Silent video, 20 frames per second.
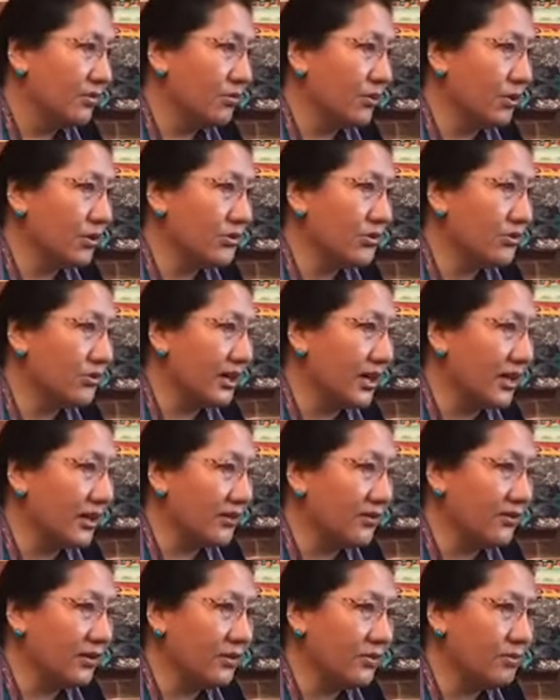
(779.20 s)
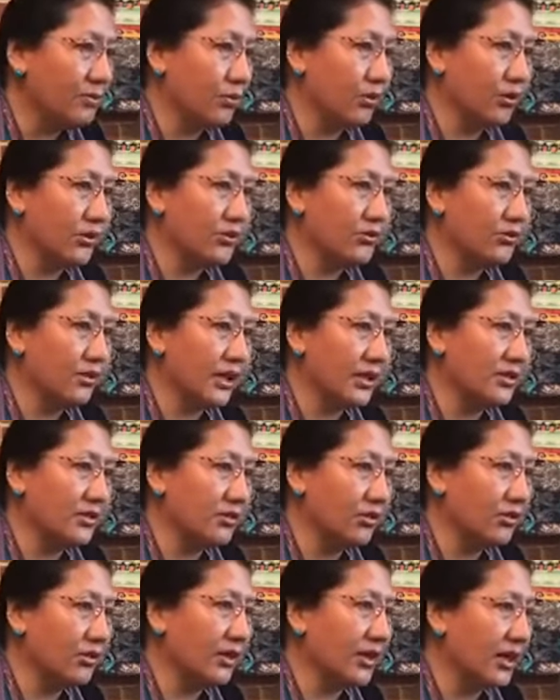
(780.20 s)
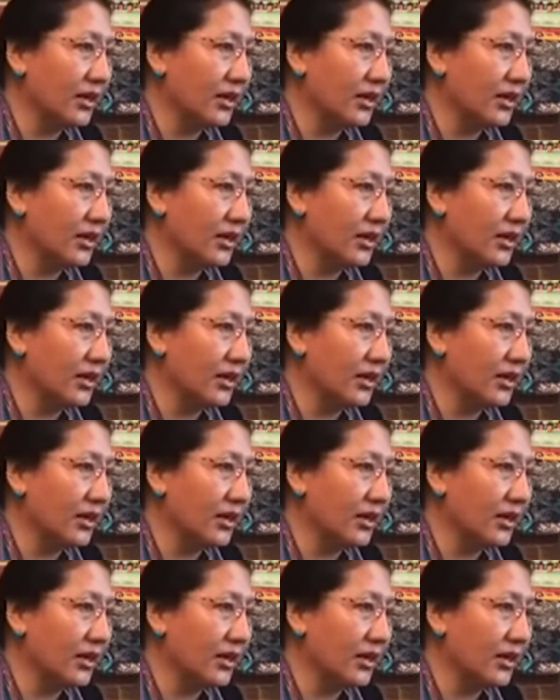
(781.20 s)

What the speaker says: Poison ivy, poison is not